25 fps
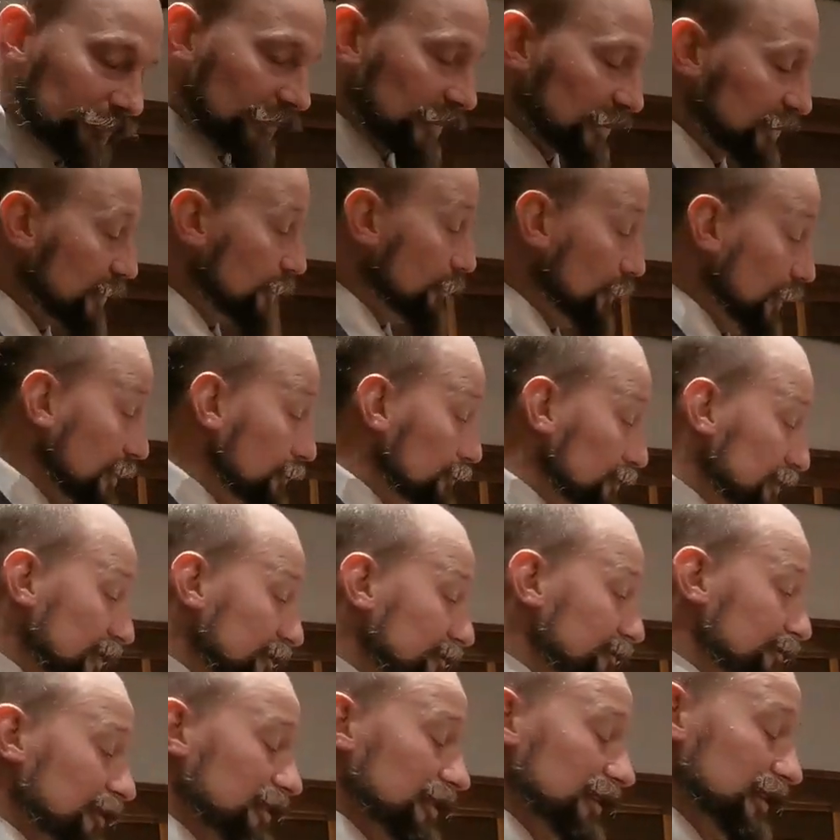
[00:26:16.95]
So I would
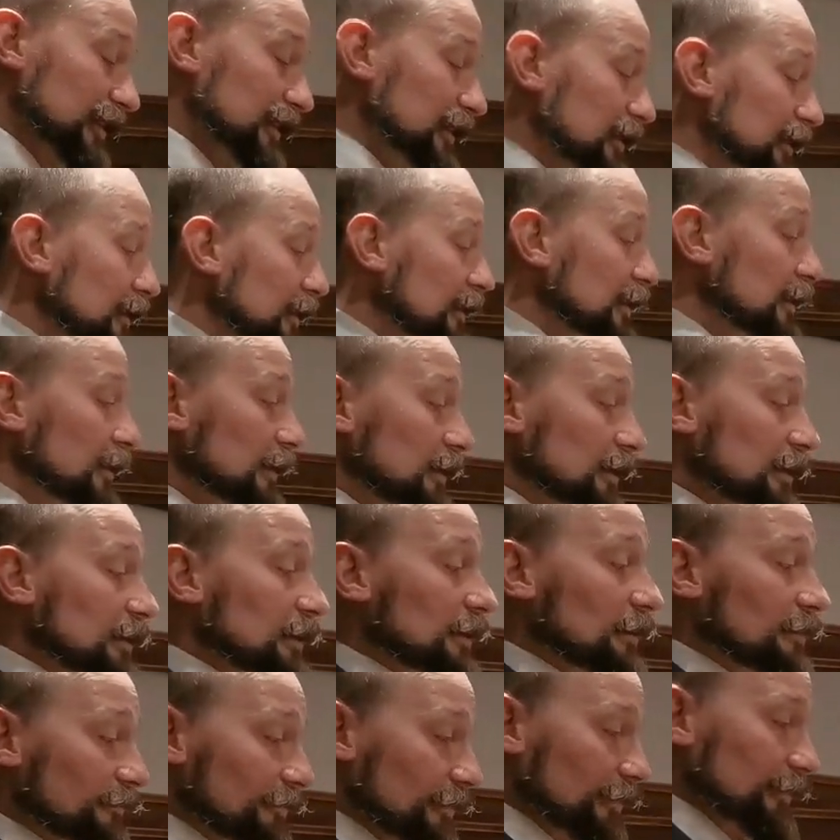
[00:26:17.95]
definitely
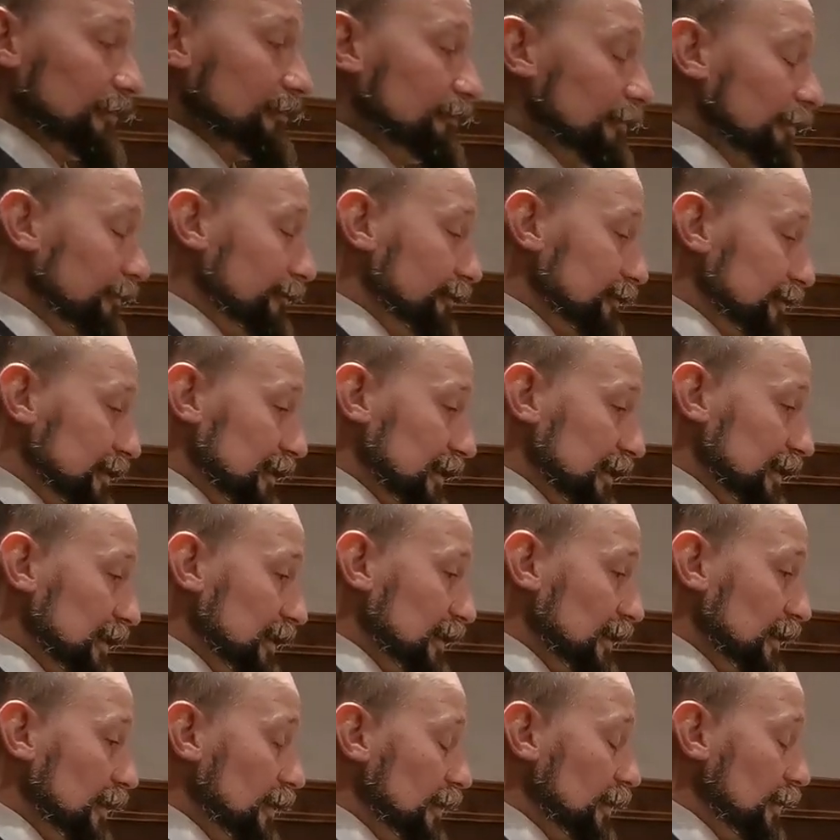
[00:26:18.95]
very
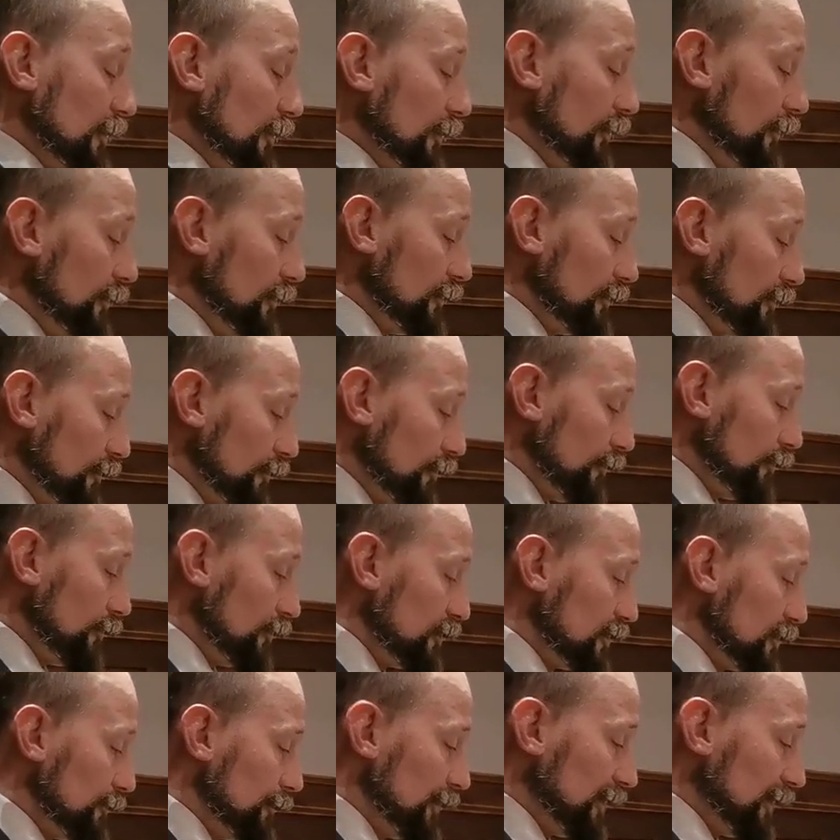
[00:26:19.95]
grievously hurt the horse,